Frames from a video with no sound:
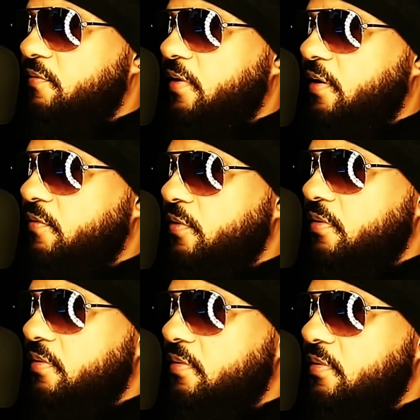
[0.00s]

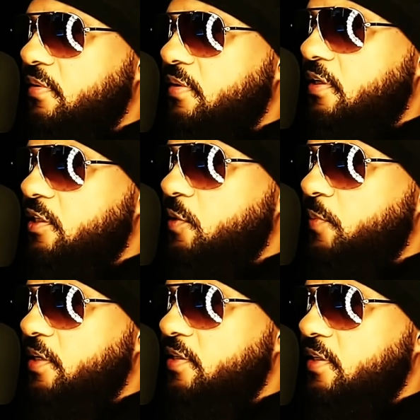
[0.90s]
favored
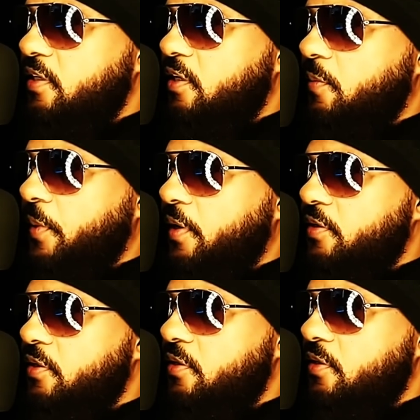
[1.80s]
especially in
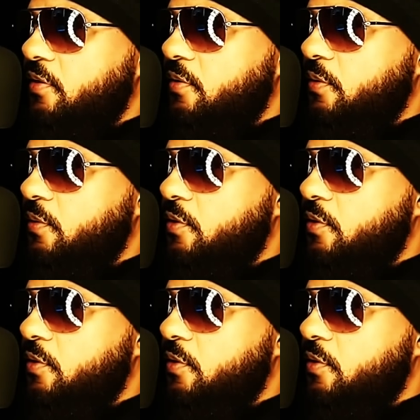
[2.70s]
comparison to